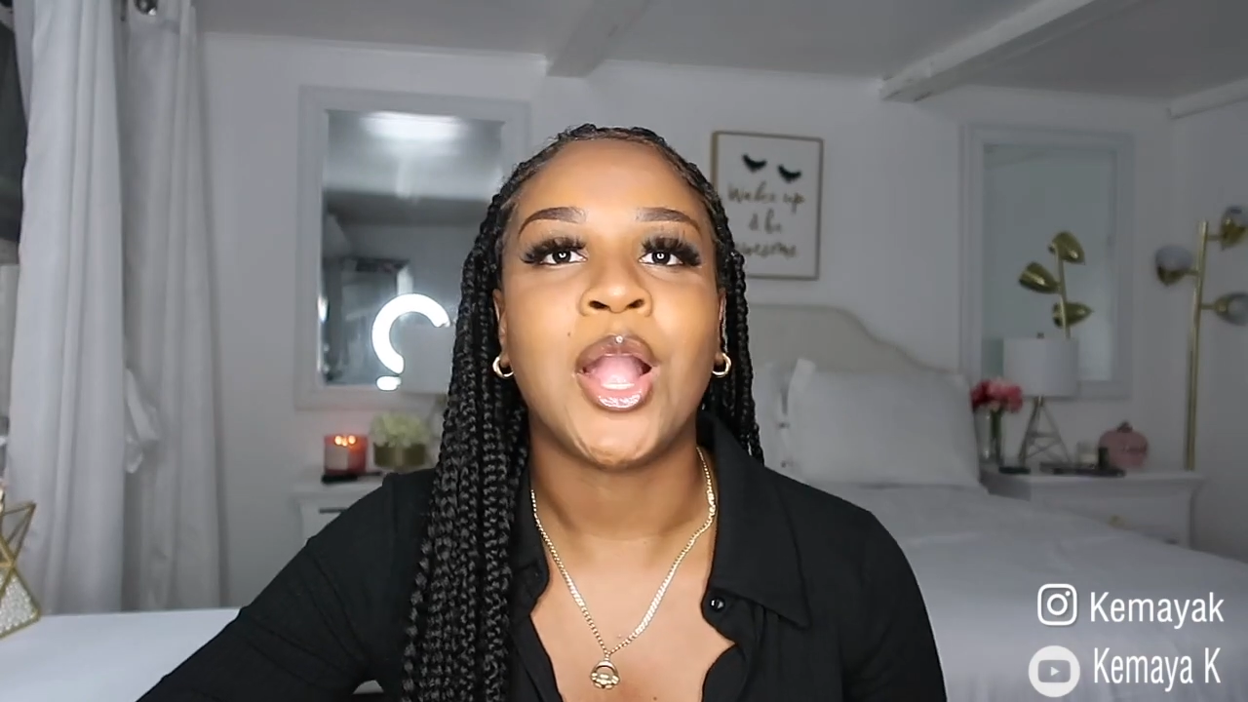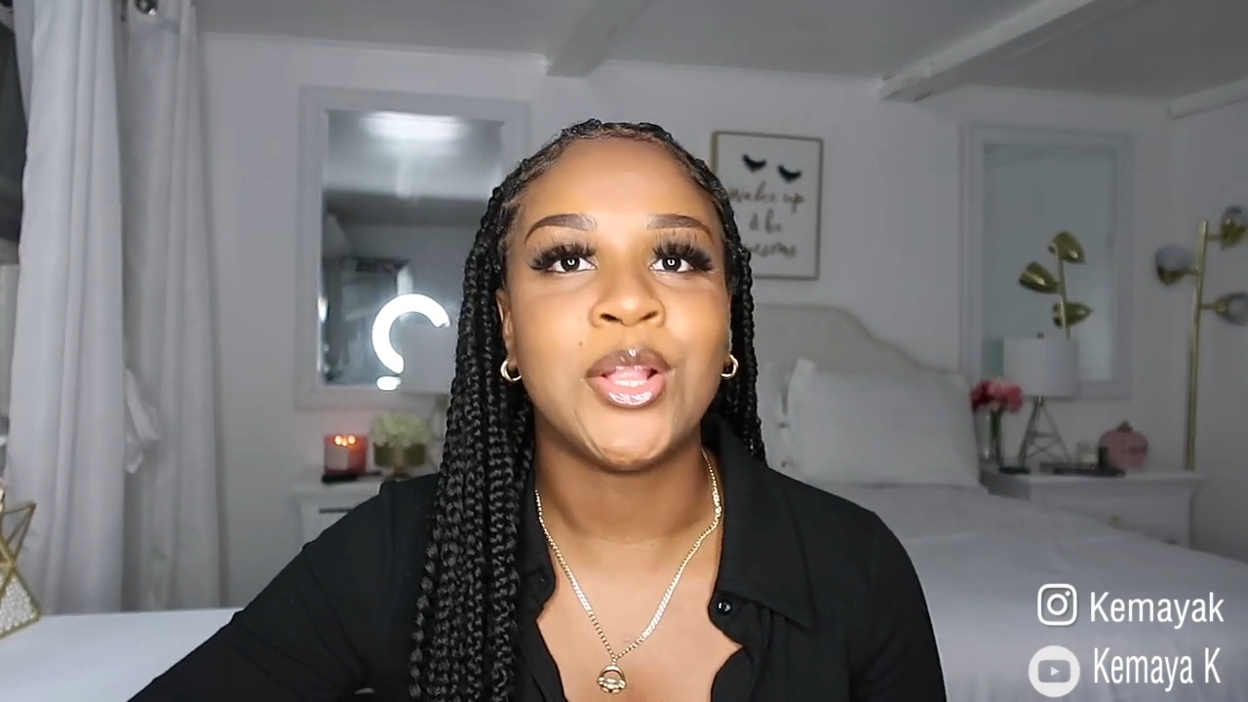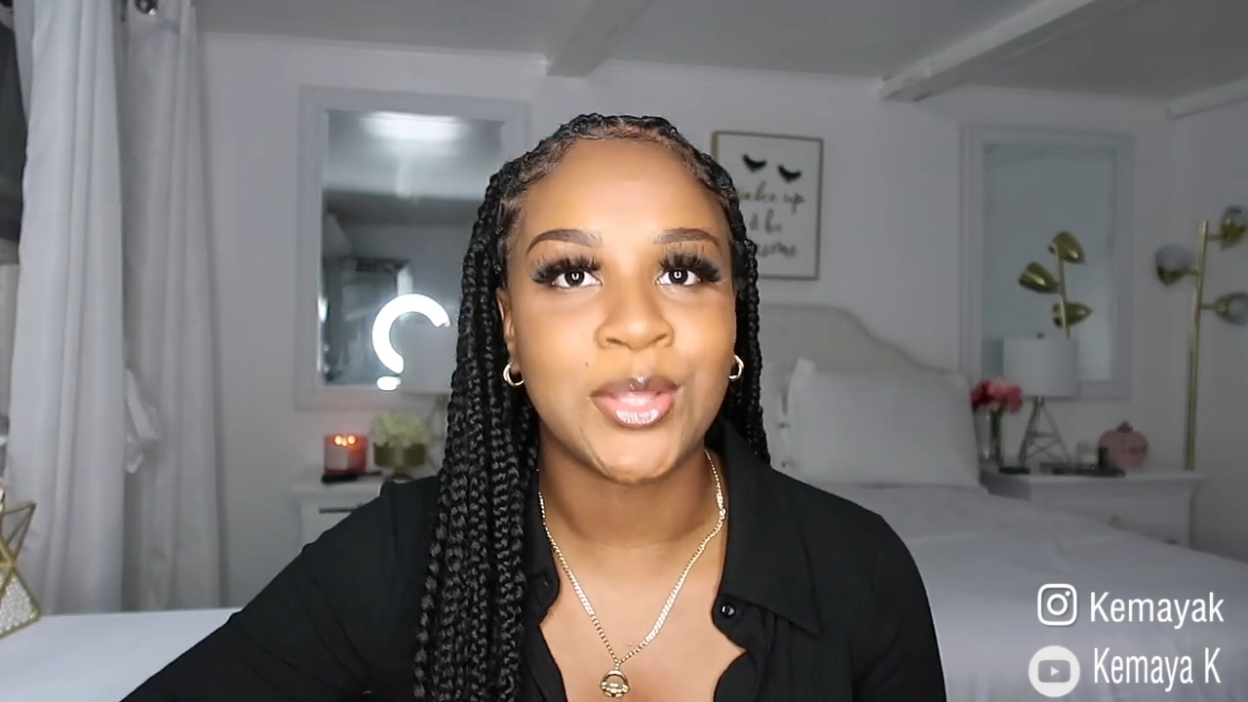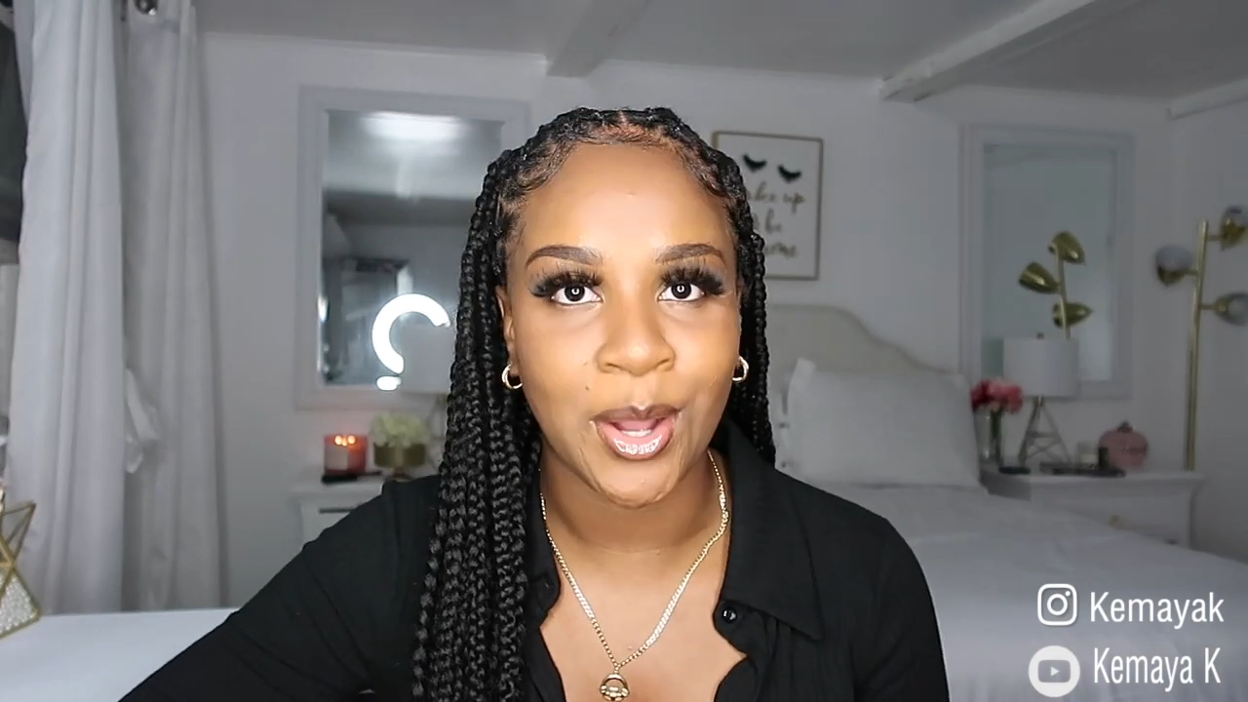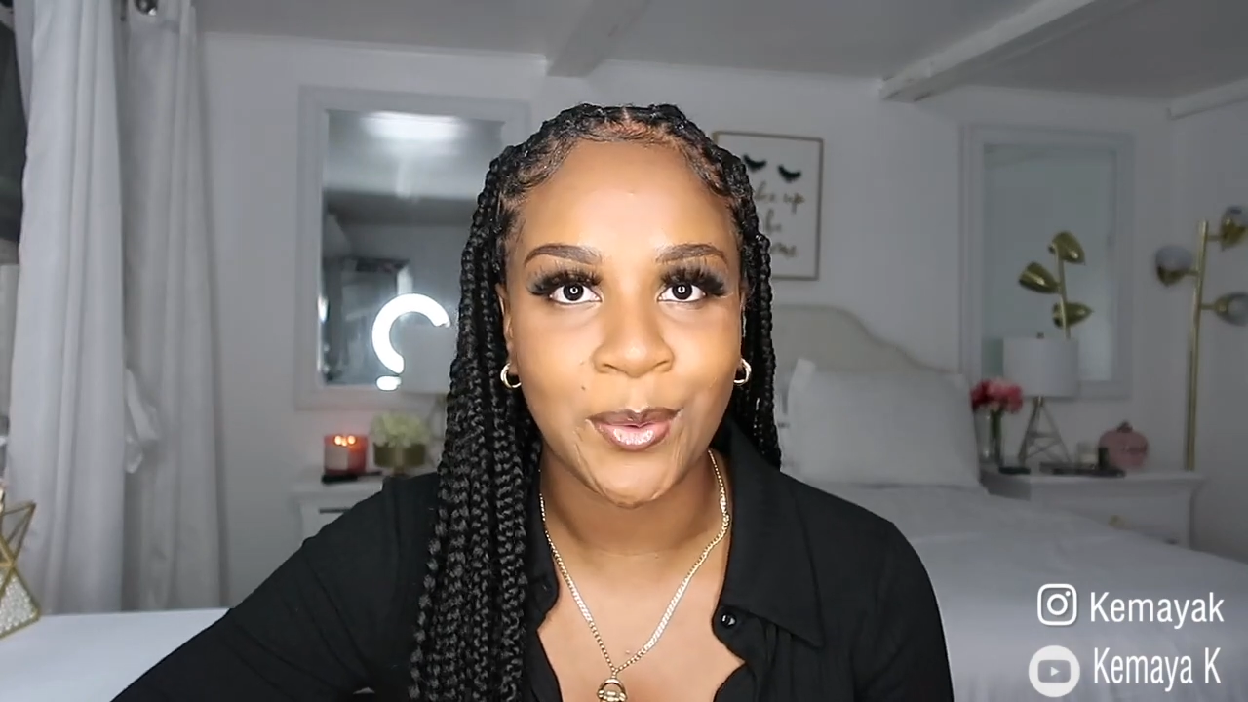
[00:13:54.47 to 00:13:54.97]

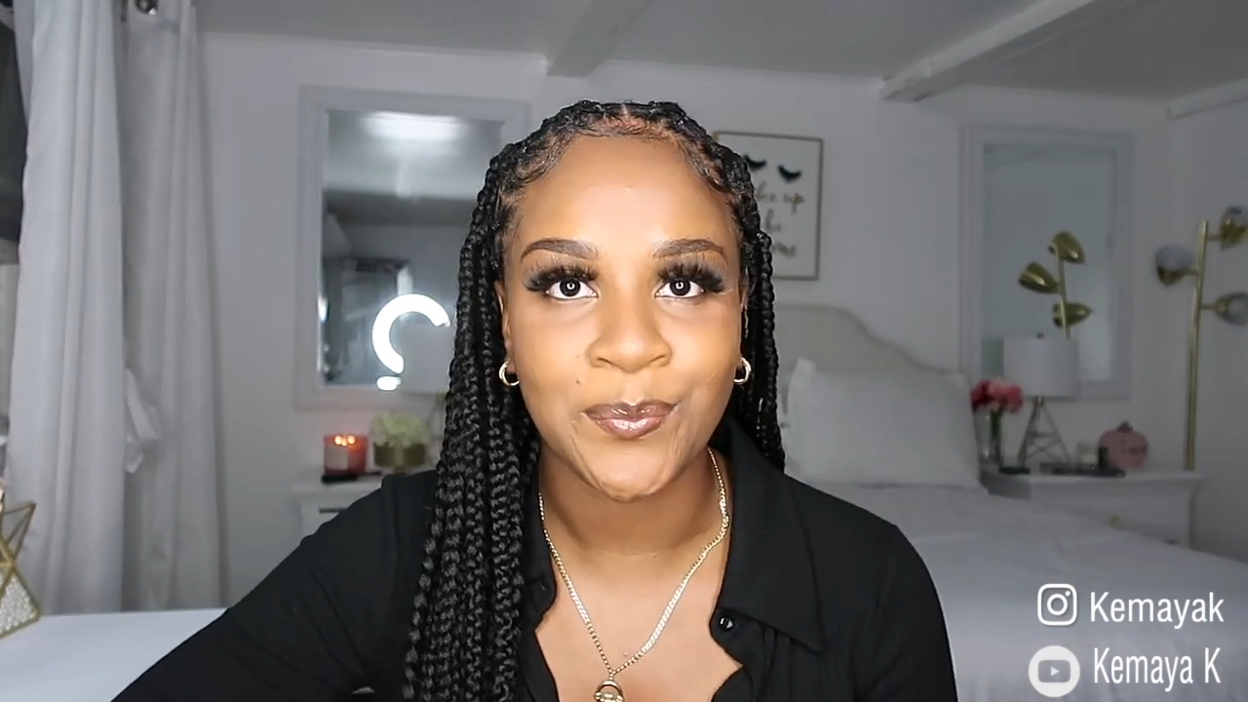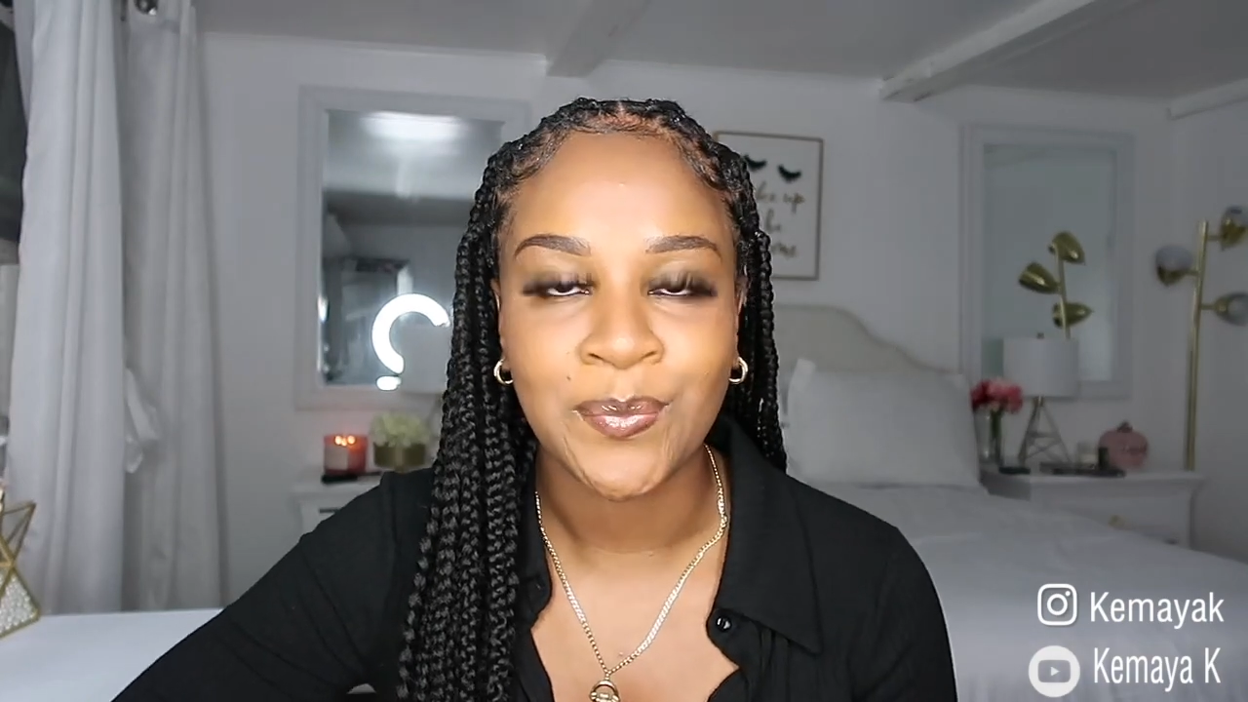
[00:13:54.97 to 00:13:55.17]
No.